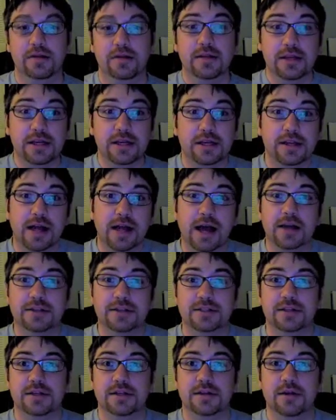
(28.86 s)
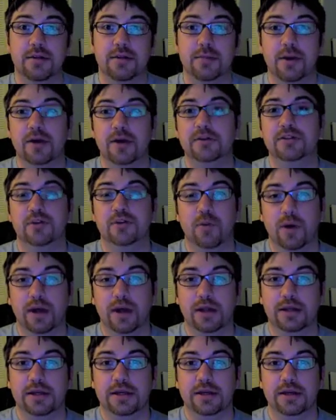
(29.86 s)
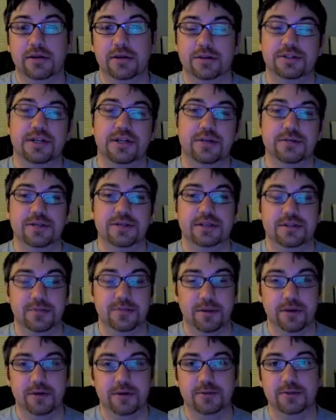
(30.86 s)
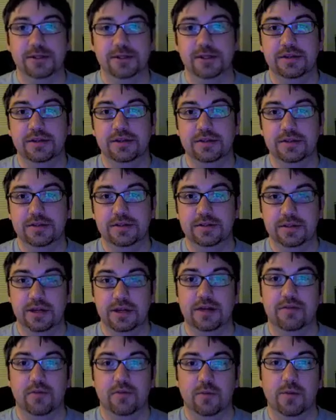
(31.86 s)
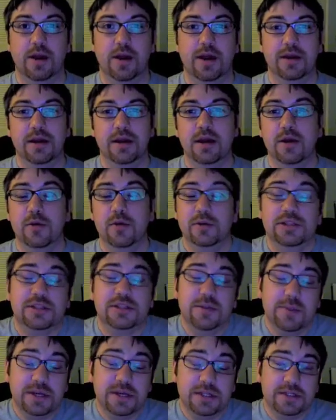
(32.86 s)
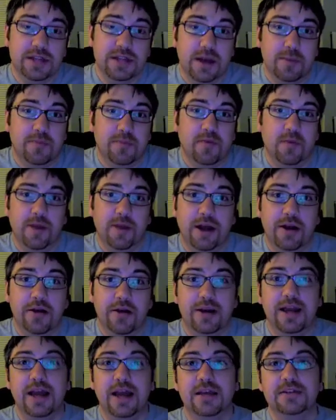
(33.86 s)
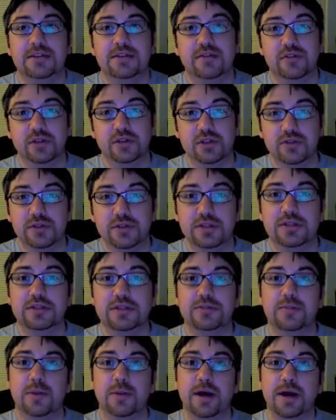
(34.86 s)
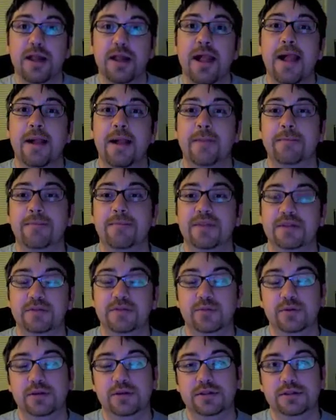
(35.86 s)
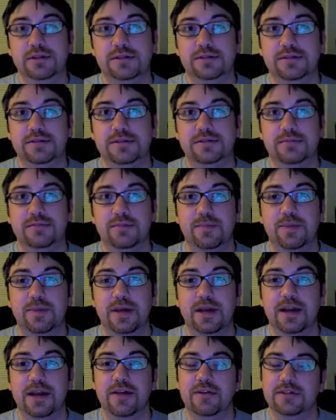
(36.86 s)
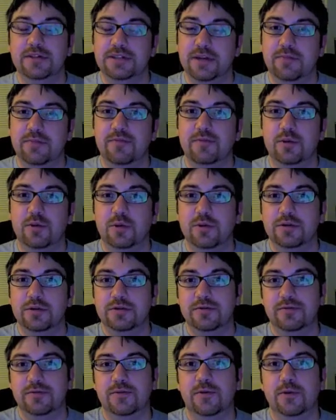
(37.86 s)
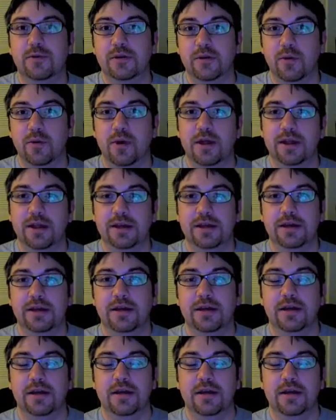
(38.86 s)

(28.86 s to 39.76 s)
legalizing marriage equality or same-sex marriage within the state of Vermont, which is a big step. Vermont already has civil unions, but this would be another step towards full equality